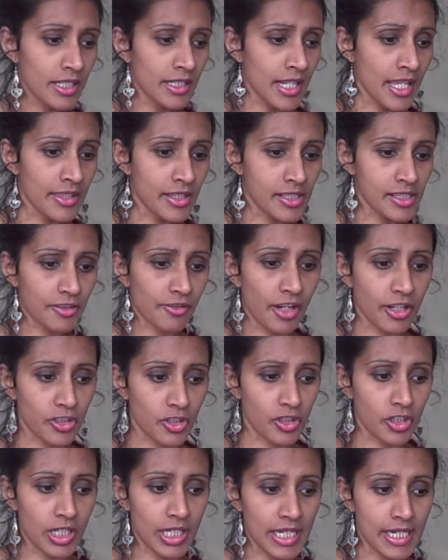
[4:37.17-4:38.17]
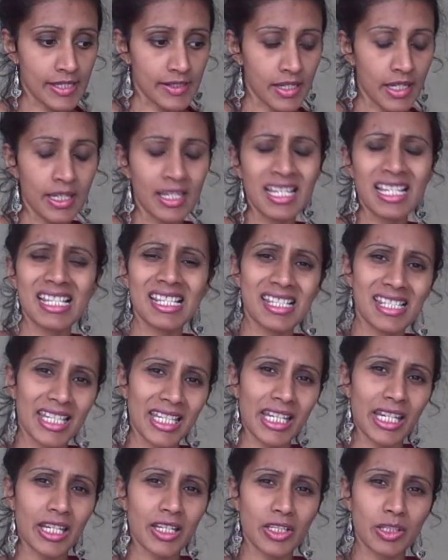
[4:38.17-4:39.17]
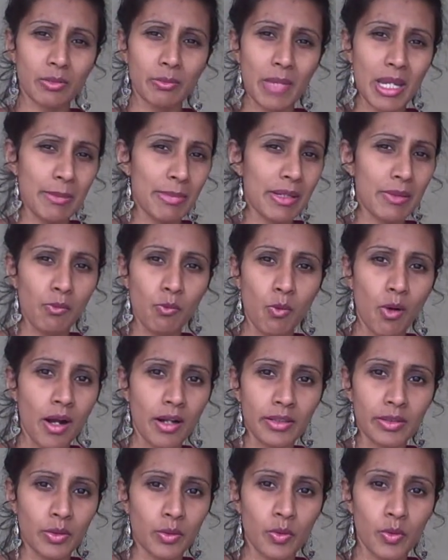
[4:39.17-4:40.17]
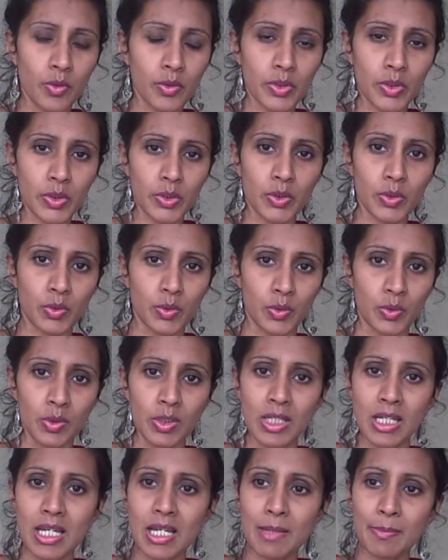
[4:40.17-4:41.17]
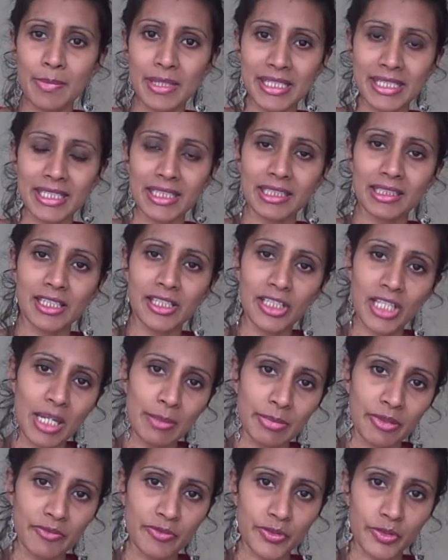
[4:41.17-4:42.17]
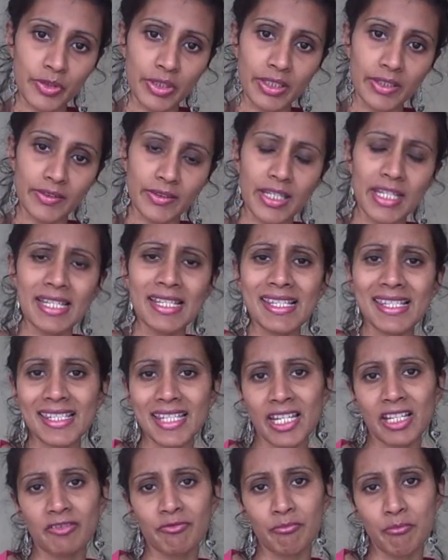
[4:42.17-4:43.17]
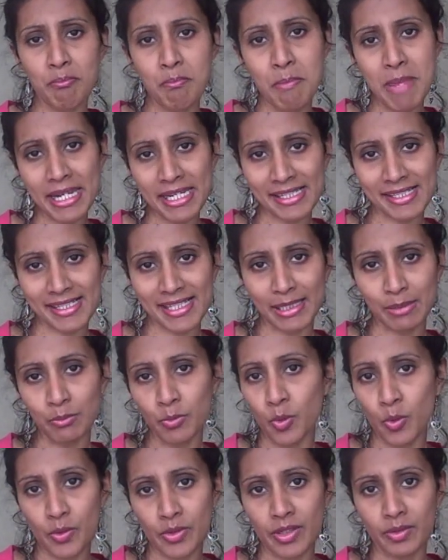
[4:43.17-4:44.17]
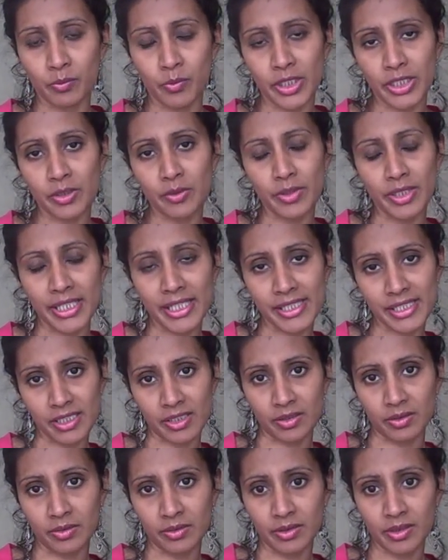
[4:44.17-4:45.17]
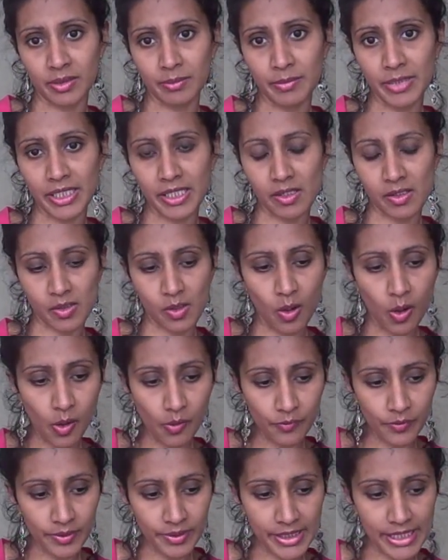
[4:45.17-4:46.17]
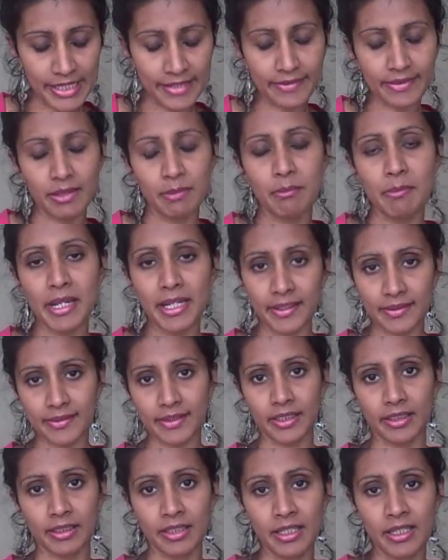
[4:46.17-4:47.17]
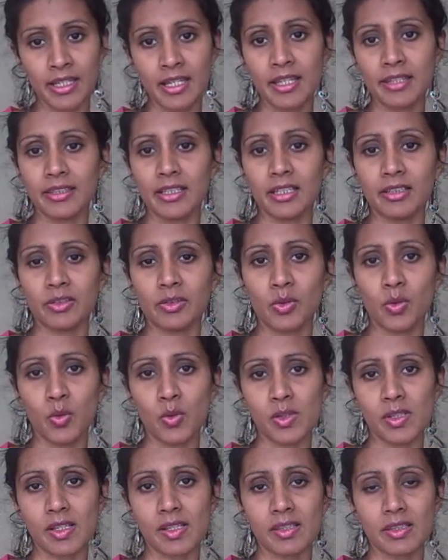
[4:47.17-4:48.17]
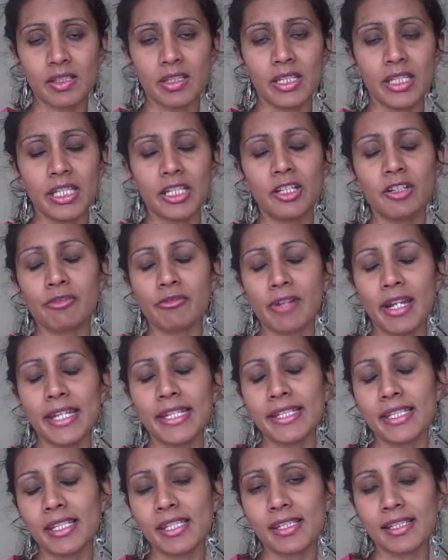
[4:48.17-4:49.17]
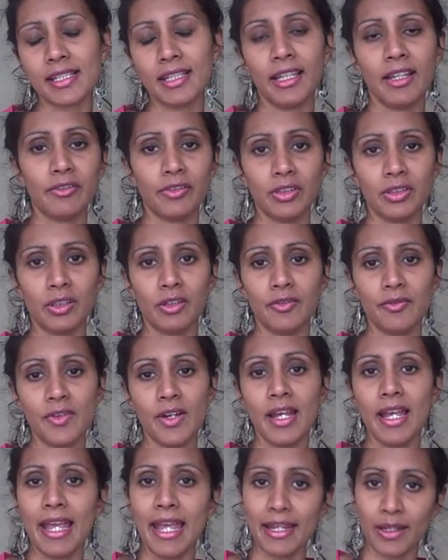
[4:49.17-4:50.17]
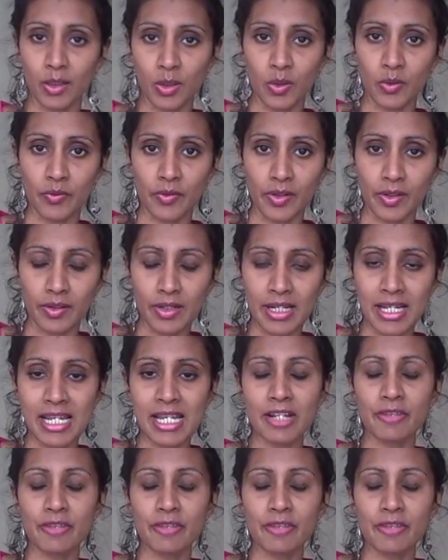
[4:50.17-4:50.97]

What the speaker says: Another strategy is sticking to maybe 1 or 2 particular type of drinks instead of mixing more than what you need to, because often it's the mixing that causes the greatest level of hangover,